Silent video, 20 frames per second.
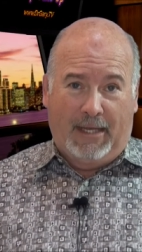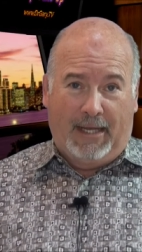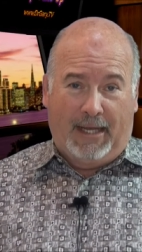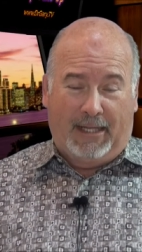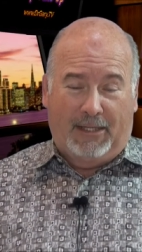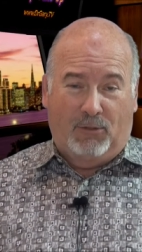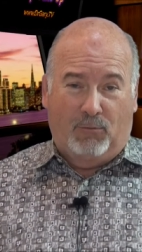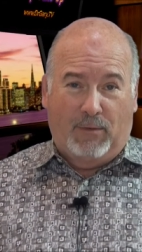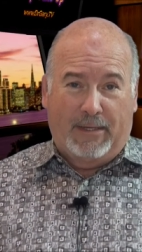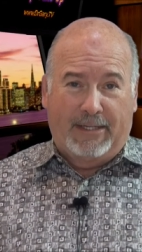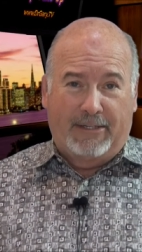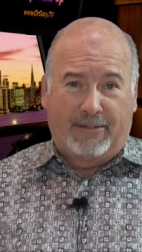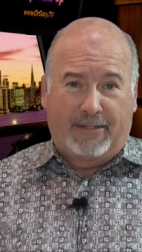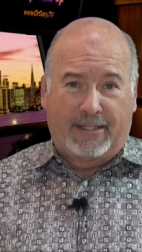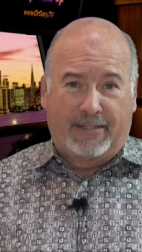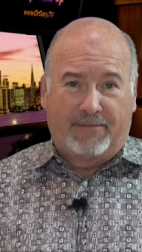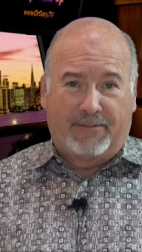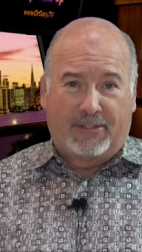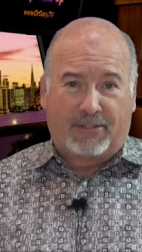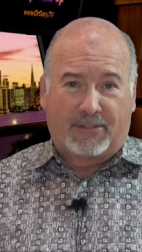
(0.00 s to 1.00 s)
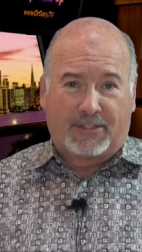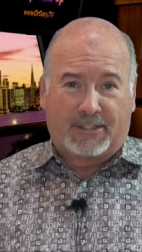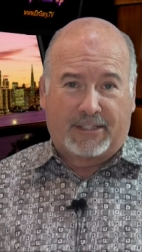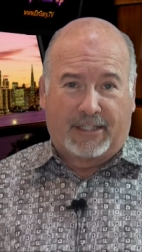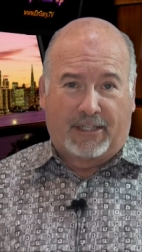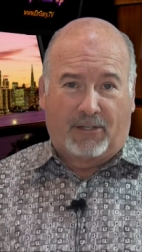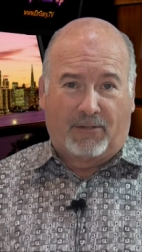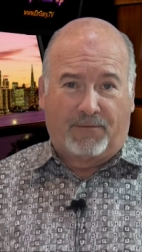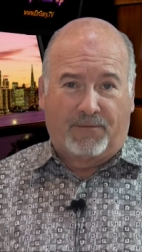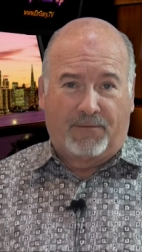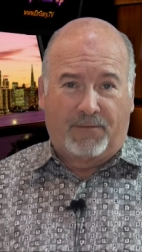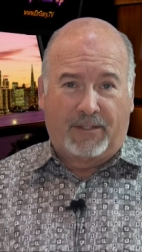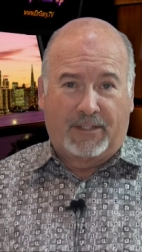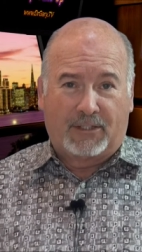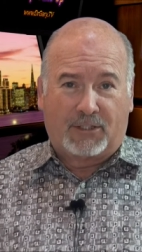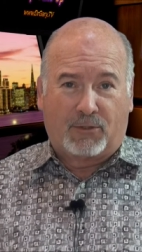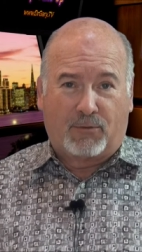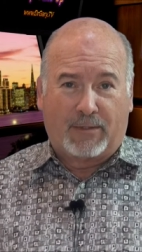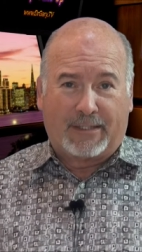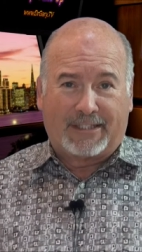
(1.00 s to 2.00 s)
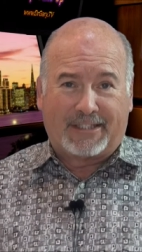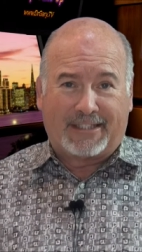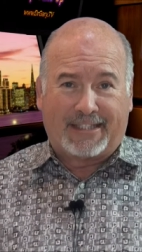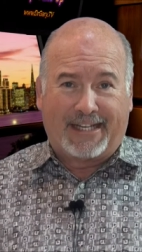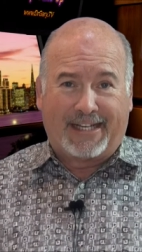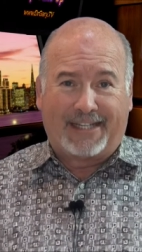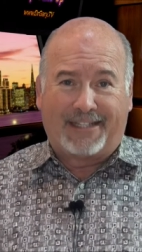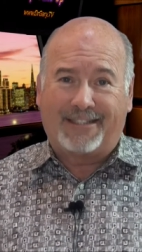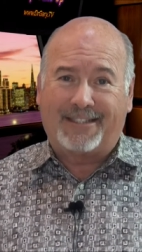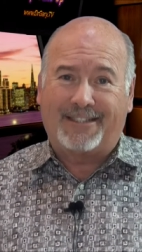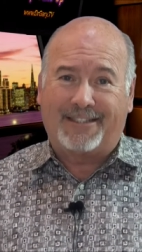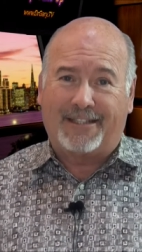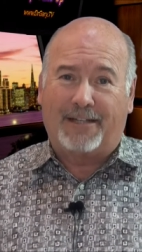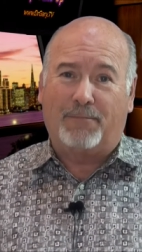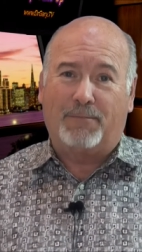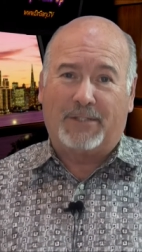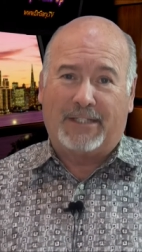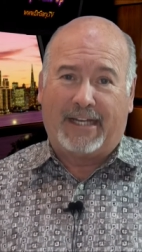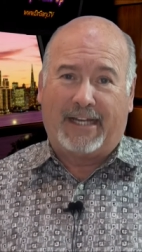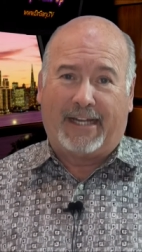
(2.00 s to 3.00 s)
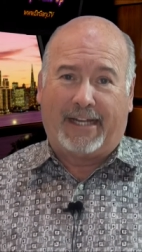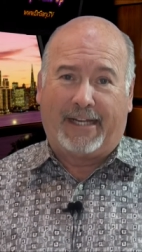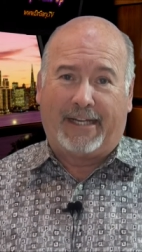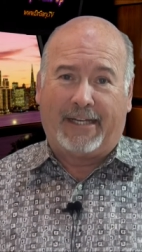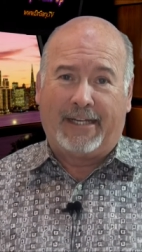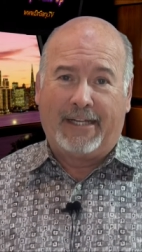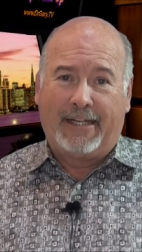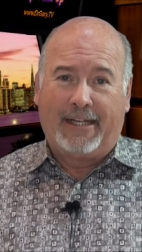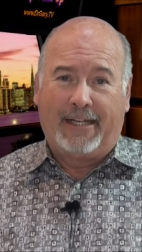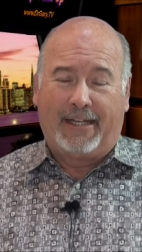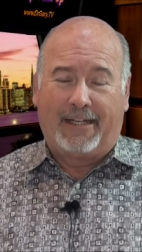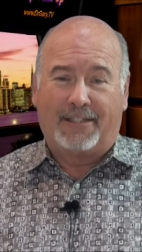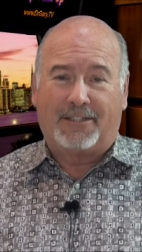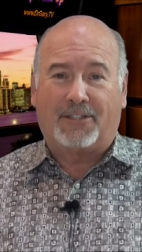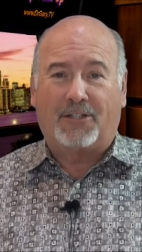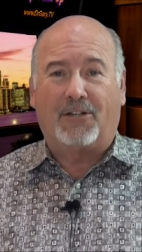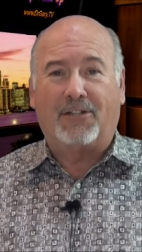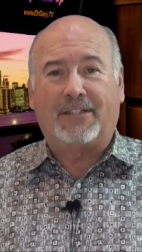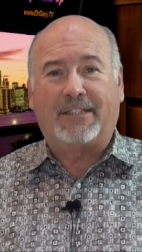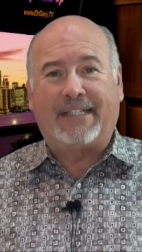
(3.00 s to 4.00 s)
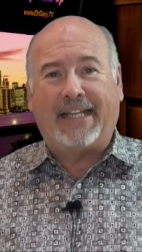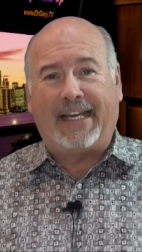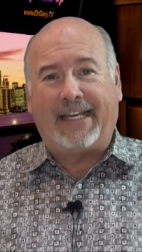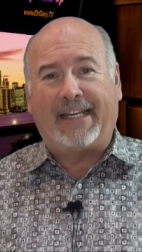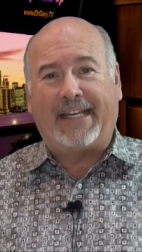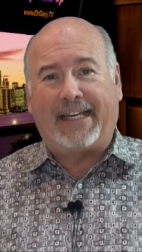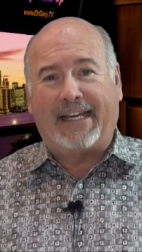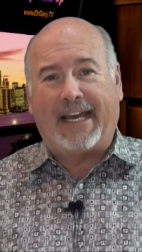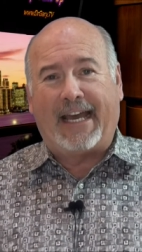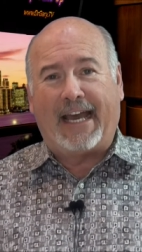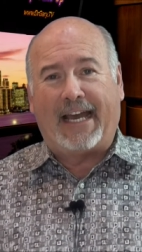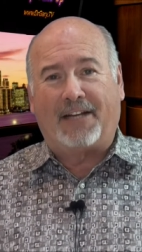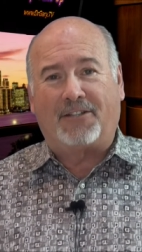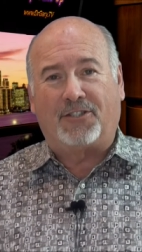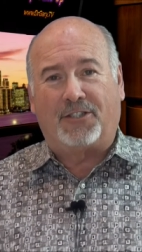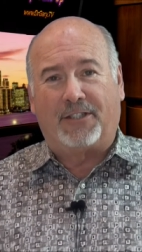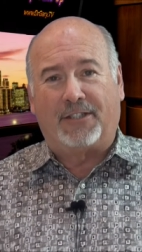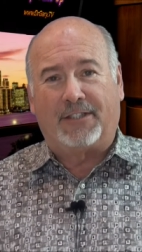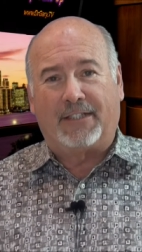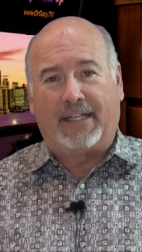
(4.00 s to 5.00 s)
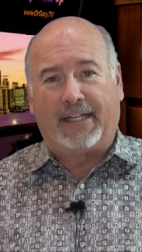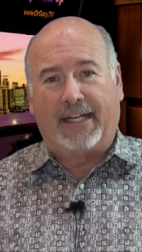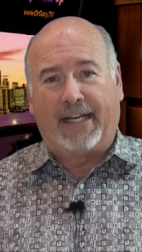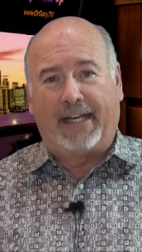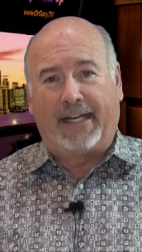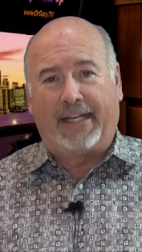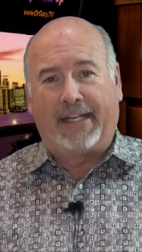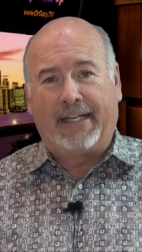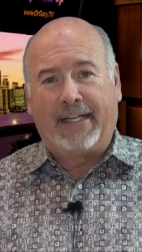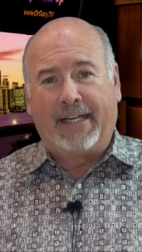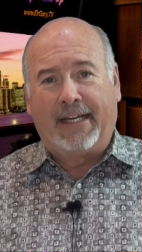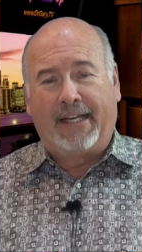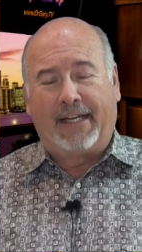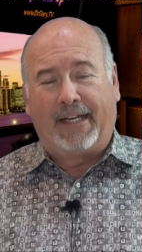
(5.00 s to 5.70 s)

And the way you give to yourself is quit saying someday and start taking action today,